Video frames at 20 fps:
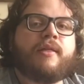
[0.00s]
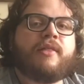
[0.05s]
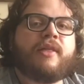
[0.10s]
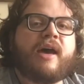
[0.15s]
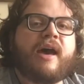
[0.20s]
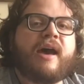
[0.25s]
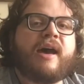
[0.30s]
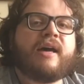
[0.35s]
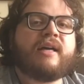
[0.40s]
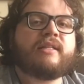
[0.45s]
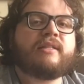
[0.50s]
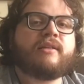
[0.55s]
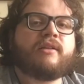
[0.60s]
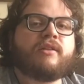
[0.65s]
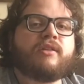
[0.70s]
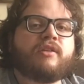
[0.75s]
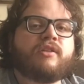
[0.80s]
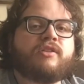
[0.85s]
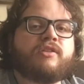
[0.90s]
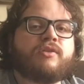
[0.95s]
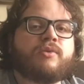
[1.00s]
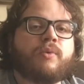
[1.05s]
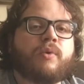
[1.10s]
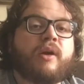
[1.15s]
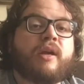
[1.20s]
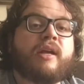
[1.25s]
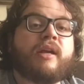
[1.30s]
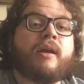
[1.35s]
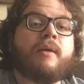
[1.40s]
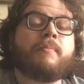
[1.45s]
that the
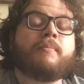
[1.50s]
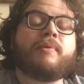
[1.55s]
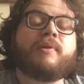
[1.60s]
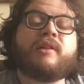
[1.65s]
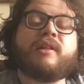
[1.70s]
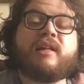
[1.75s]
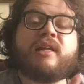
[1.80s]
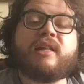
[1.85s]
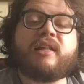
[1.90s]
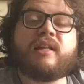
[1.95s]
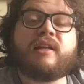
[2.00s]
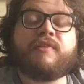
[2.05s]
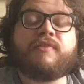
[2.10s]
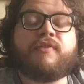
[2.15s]
story completely